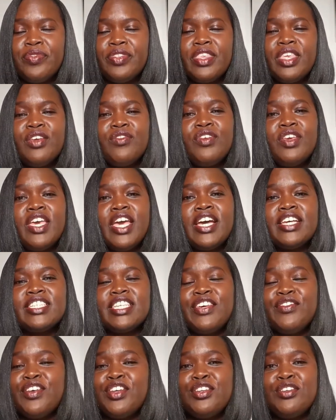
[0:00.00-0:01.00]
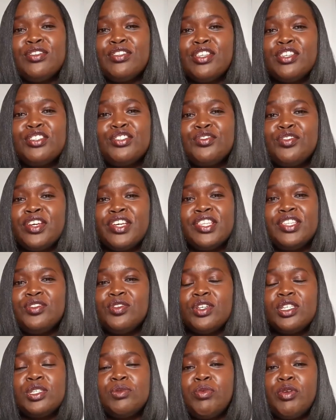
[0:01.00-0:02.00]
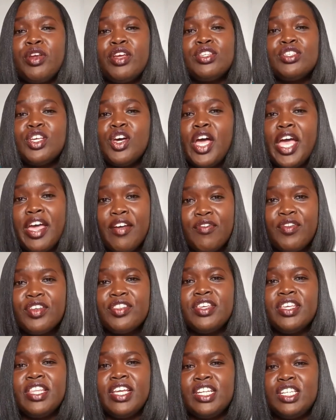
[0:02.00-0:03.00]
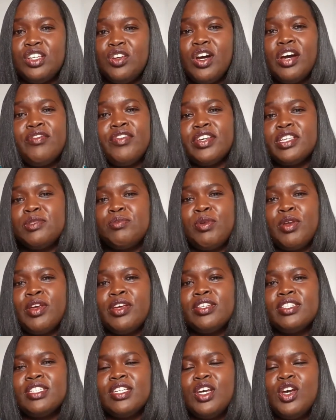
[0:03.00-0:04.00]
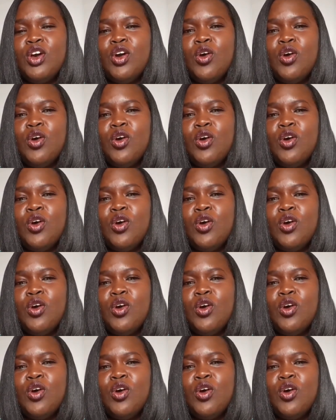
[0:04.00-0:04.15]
If He has given you the strength to experience everything that you have experienced,